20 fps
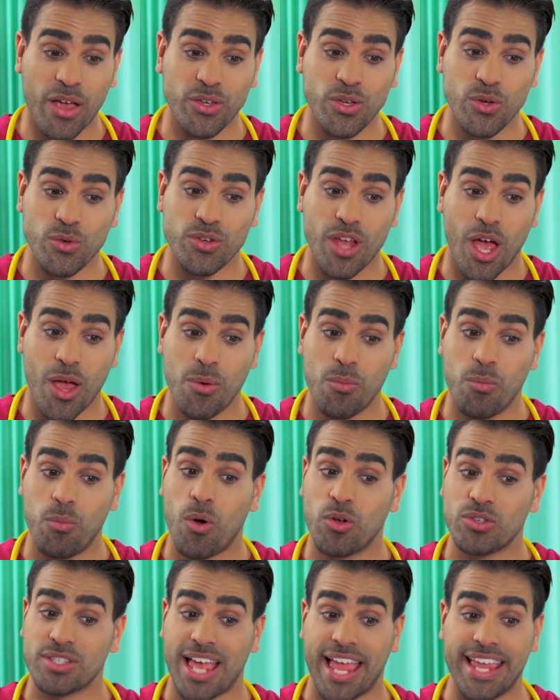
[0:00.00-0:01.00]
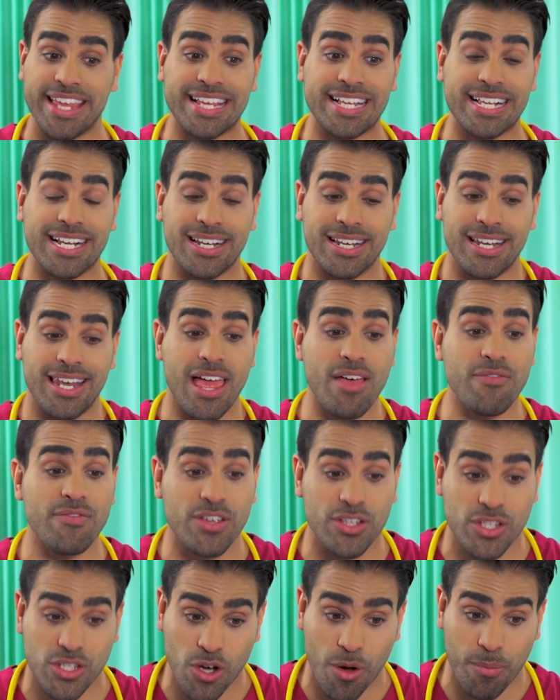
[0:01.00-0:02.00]
you know what a
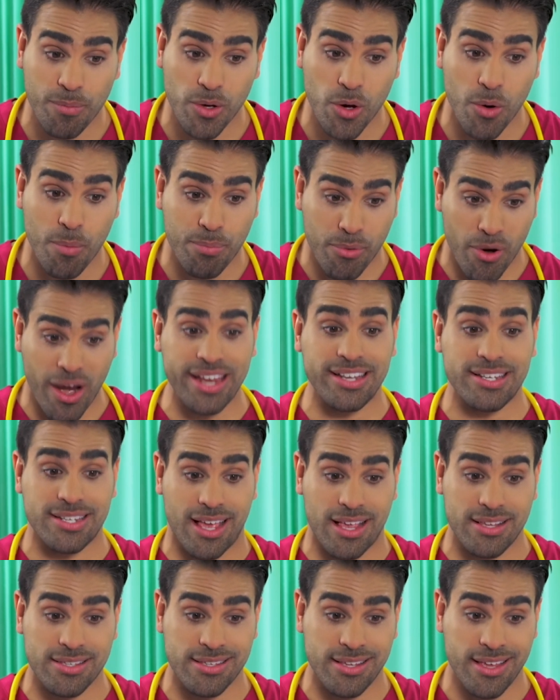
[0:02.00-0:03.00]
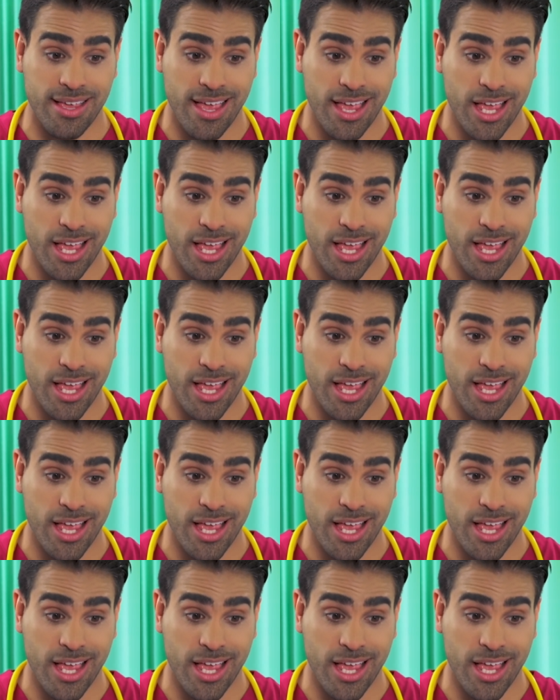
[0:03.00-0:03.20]
clever job your brain does,